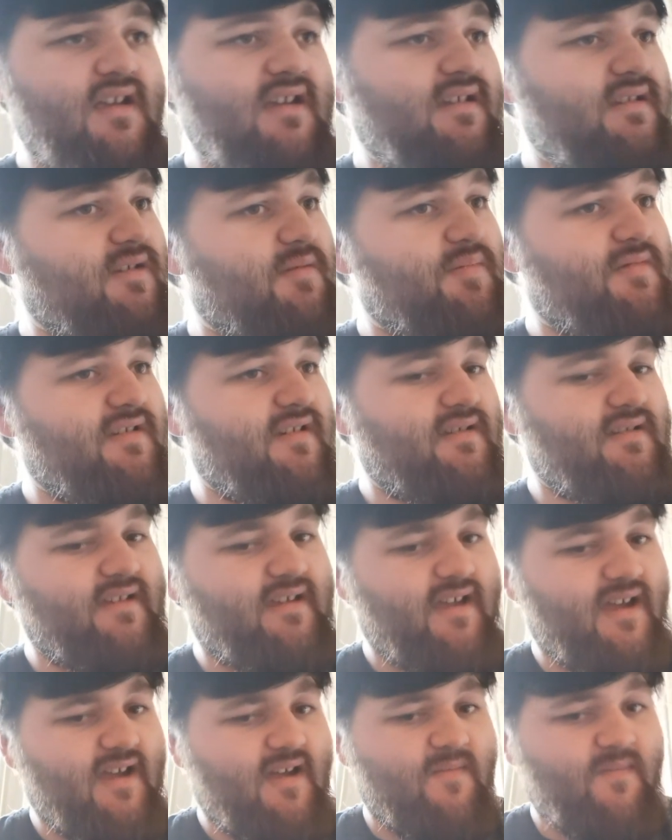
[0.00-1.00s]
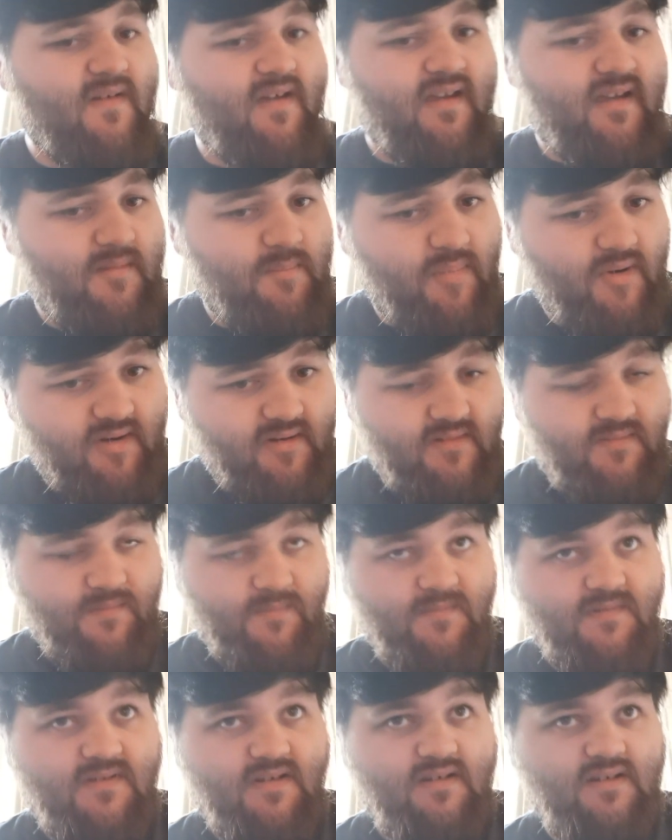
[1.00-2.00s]
You particularly have a boss
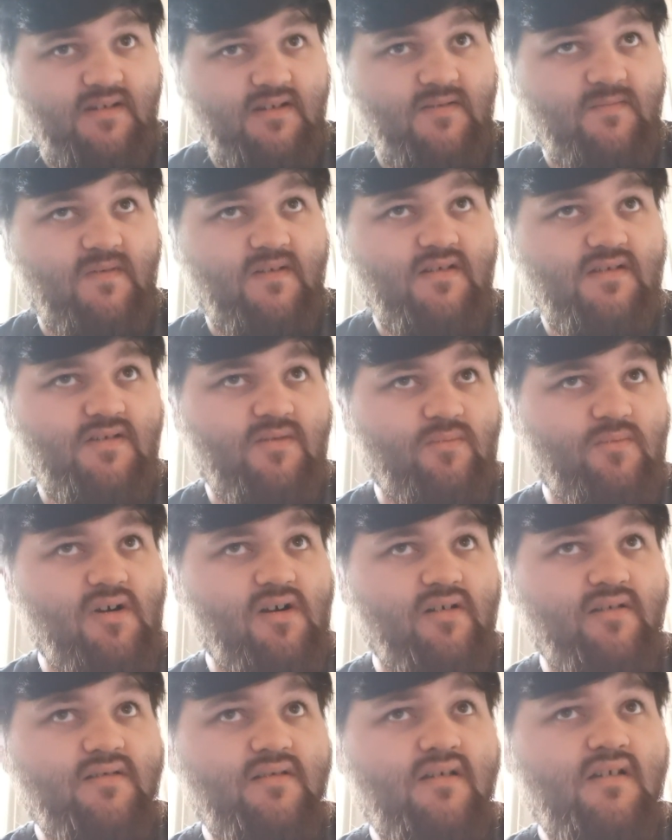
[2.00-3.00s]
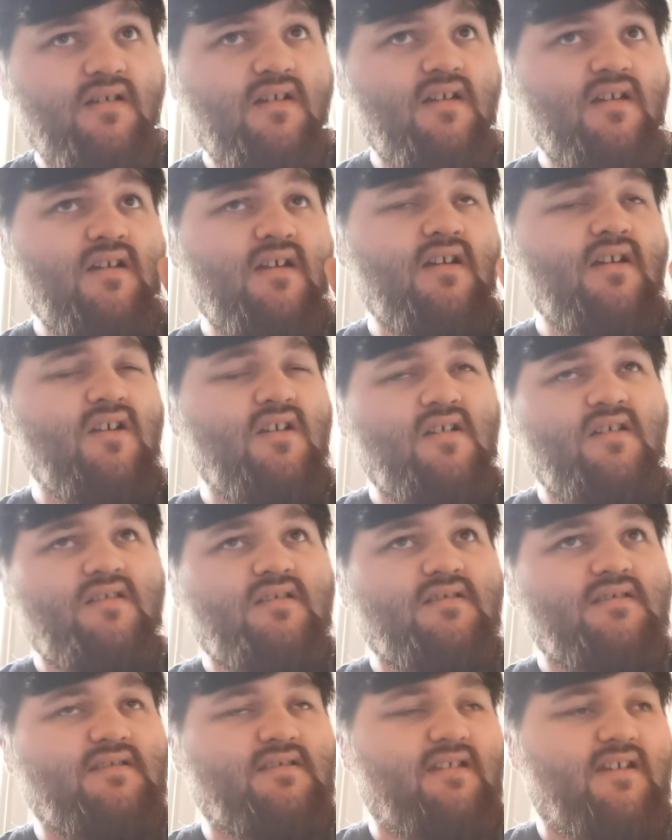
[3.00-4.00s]
from Sonic Adventure 1
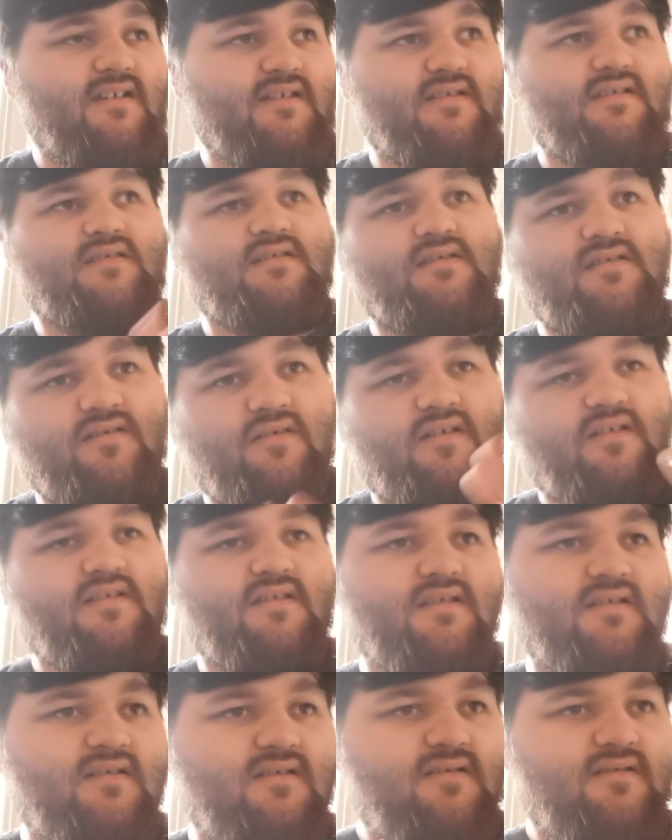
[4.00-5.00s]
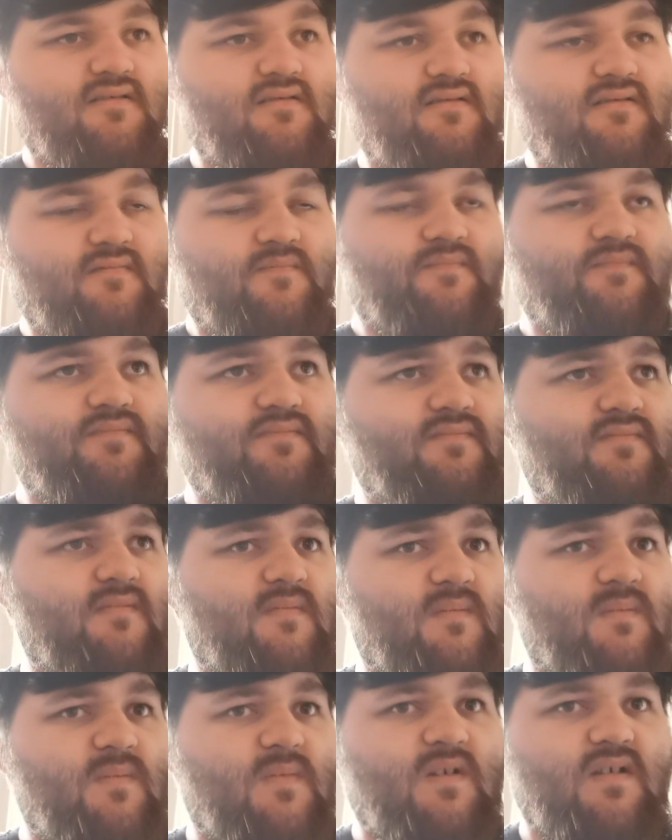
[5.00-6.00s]
/ Director's Cut
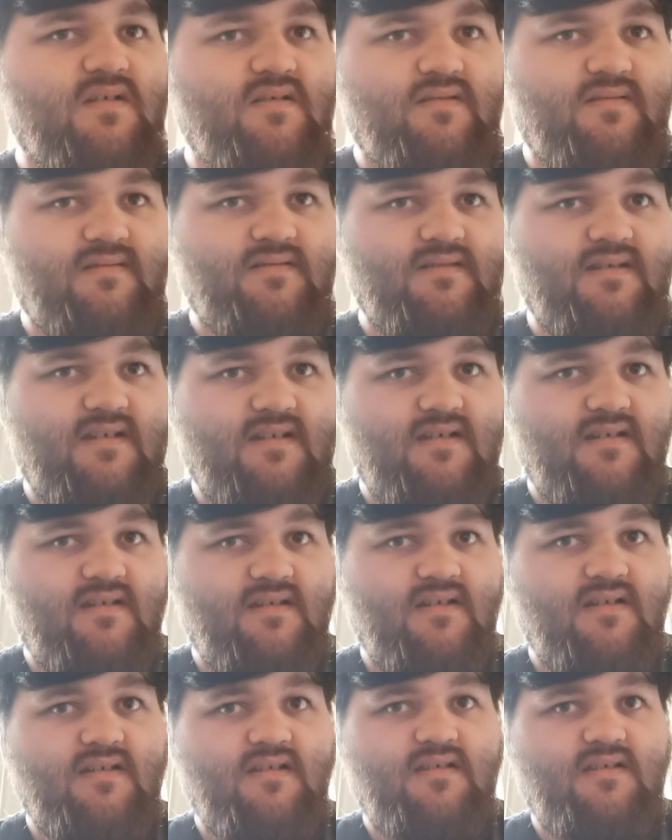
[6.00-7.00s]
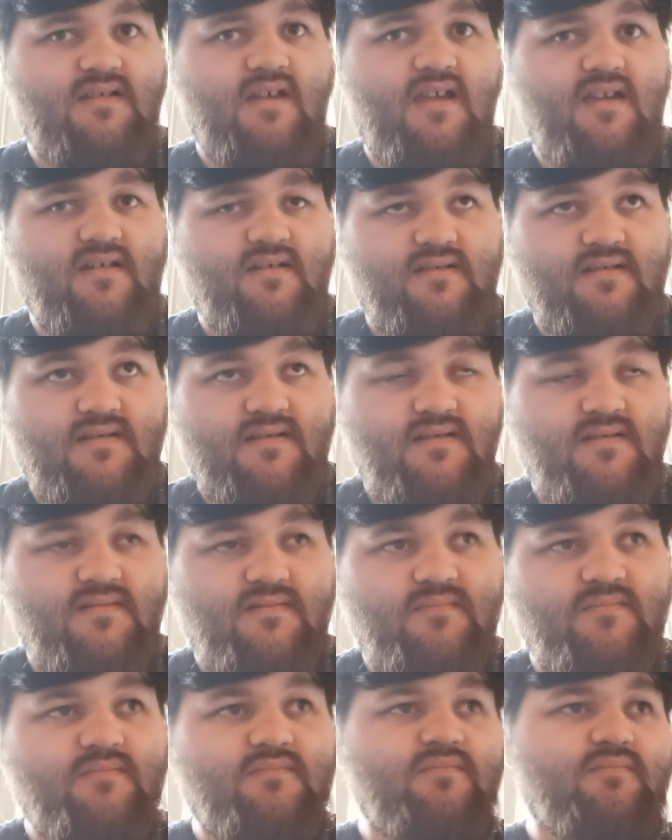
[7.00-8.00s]
called Chaos.
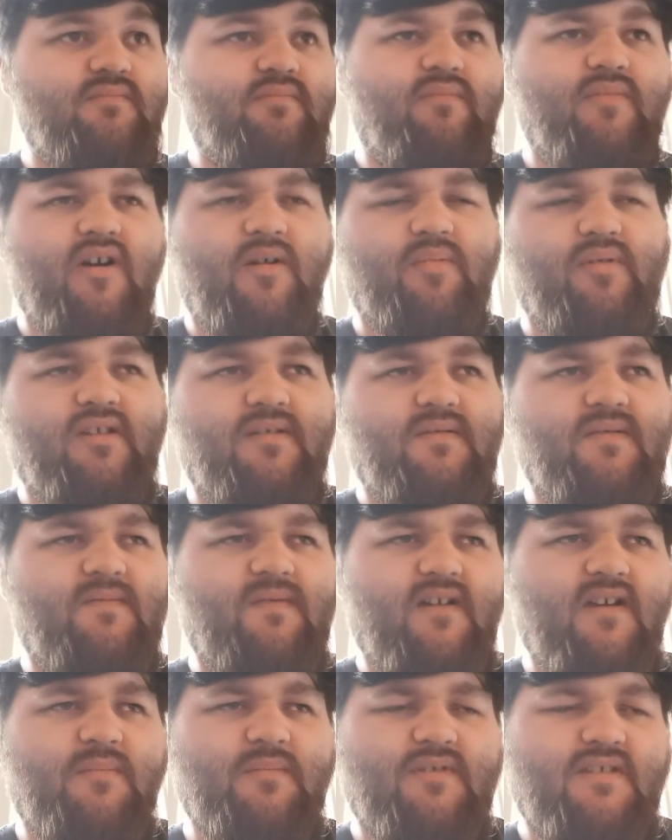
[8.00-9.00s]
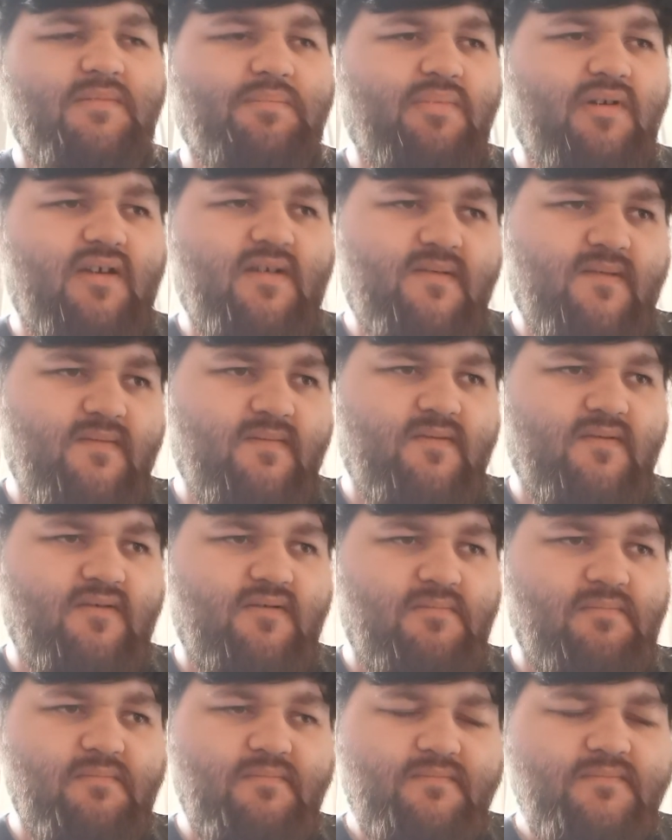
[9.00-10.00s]
But I believe you fight him in his perfect
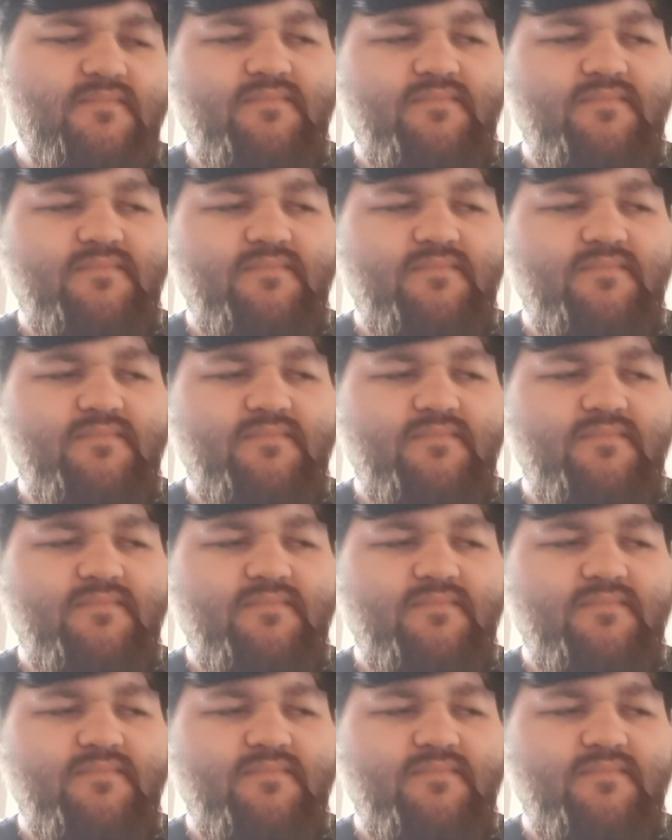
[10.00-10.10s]
form.